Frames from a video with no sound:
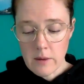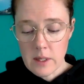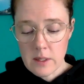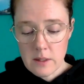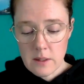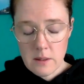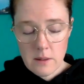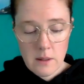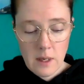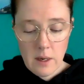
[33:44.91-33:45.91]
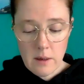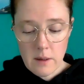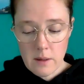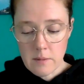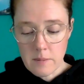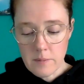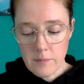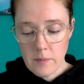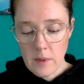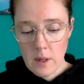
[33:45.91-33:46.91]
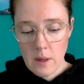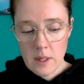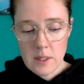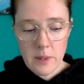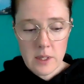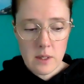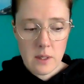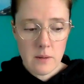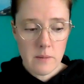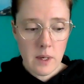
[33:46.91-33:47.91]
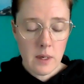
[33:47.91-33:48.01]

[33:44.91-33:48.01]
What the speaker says: because yeah, especially